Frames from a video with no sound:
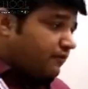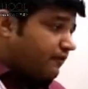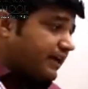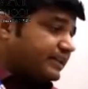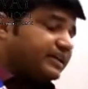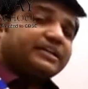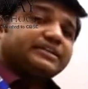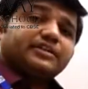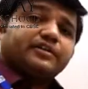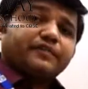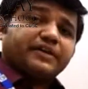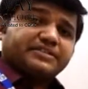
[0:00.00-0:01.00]
Whether the
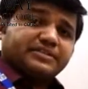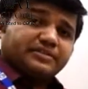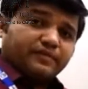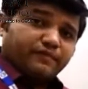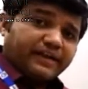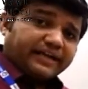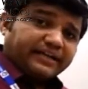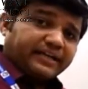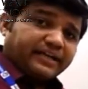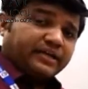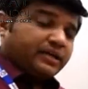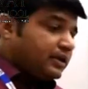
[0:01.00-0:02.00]
surface is
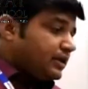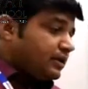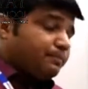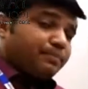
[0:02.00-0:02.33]
reflecting,